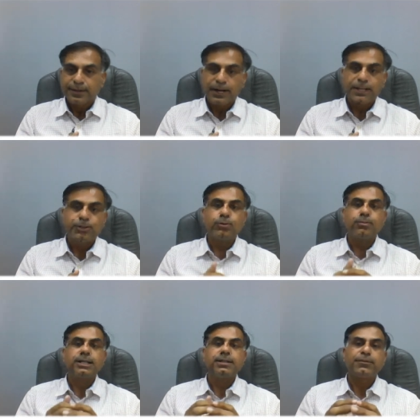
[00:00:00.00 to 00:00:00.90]
I know
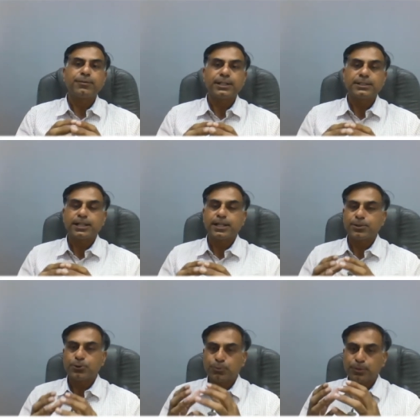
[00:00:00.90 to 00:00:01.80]
my dear friends
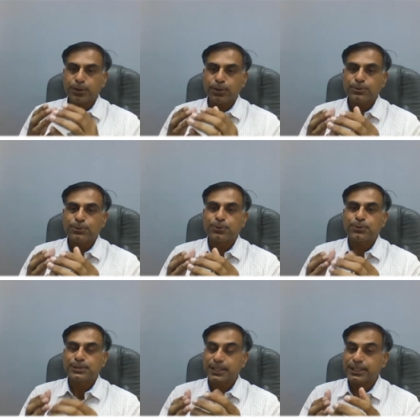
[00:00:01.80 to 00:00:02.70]
and you may also
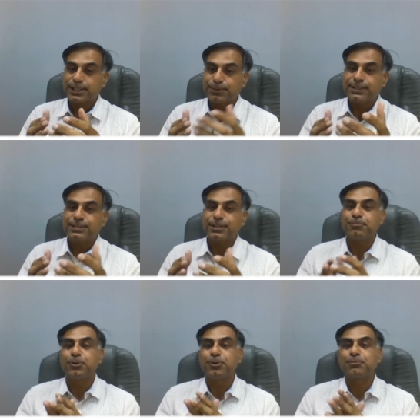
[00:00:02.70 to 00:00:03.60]
suggest me some
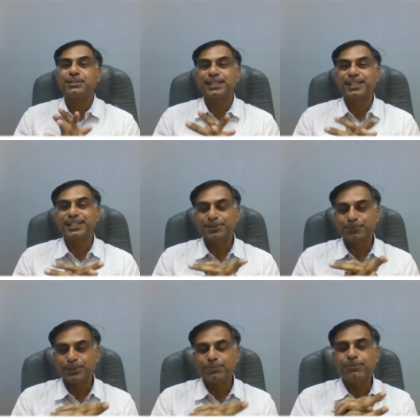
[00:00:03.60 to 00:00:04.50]
more mistakes
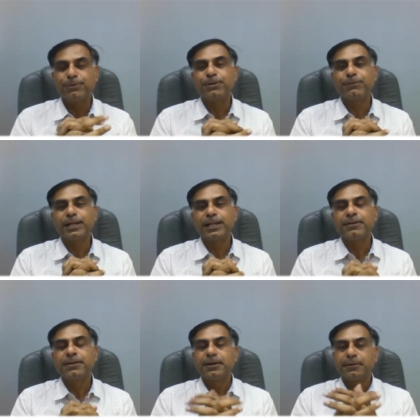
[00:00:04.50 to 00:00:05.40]
which may be prevailing.
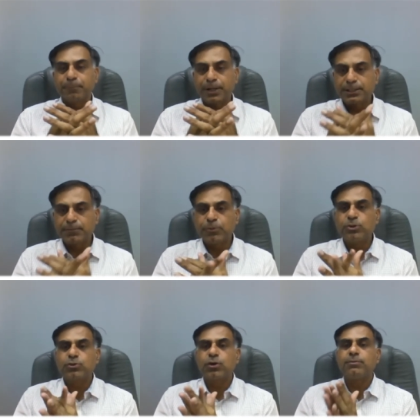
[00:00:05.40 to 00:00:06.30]
But the
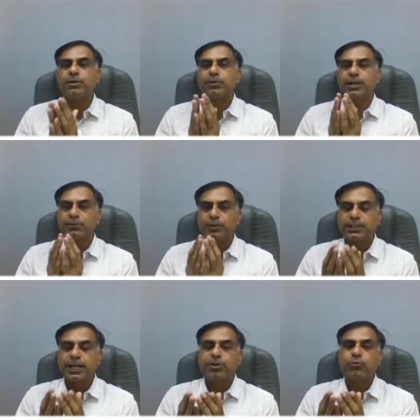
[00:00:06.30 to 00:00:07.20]
most common one which
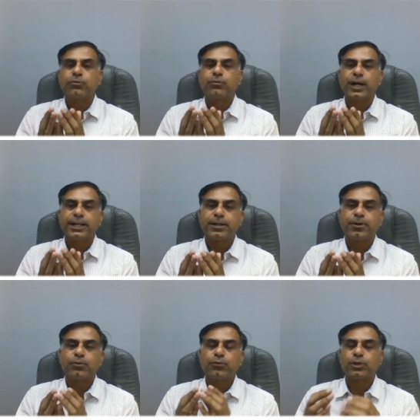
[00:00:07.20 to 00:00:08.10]
I could find
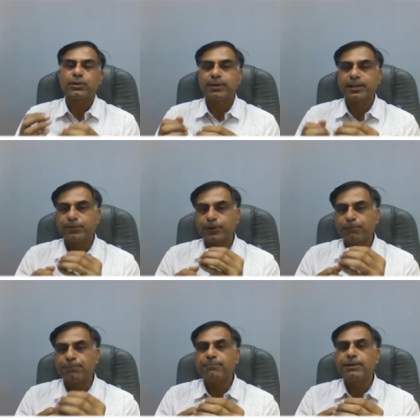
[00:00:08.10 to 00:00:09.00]
out for the benefit
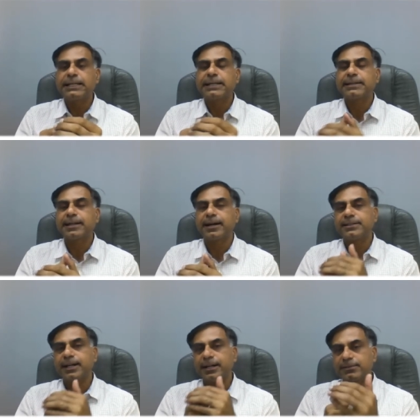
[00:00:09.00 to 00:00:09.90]
of public at large
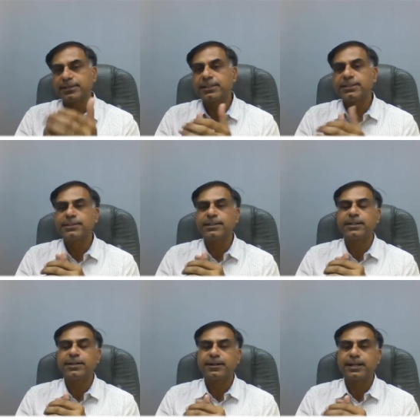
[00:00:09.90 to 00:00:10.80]
I have suggested
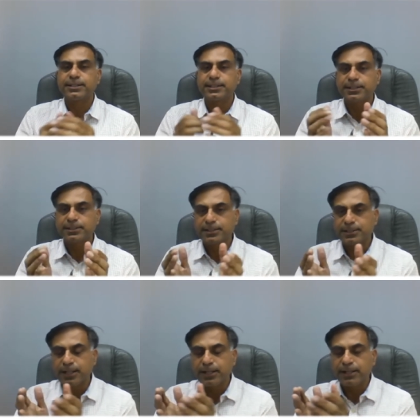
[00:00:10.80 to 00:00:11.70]
here and since
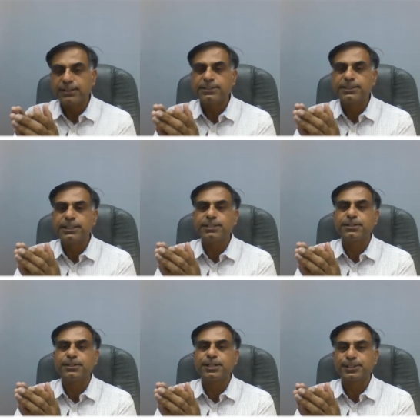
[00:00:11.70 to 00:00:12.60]
the
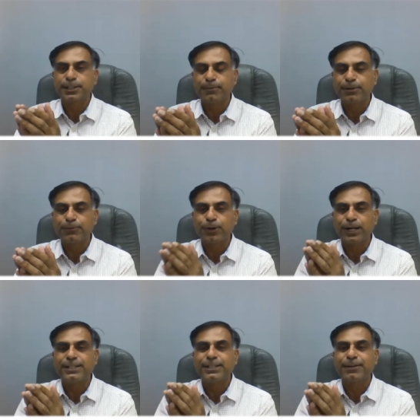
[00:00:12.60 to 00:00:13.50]
season is coming for
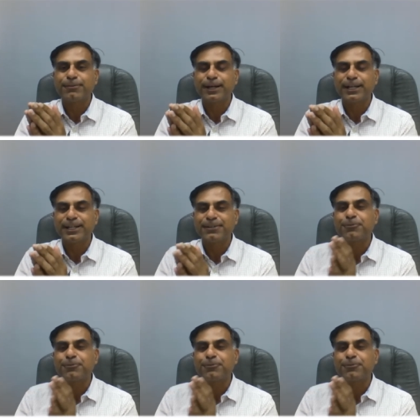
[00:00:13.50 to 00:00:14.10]
ITR filing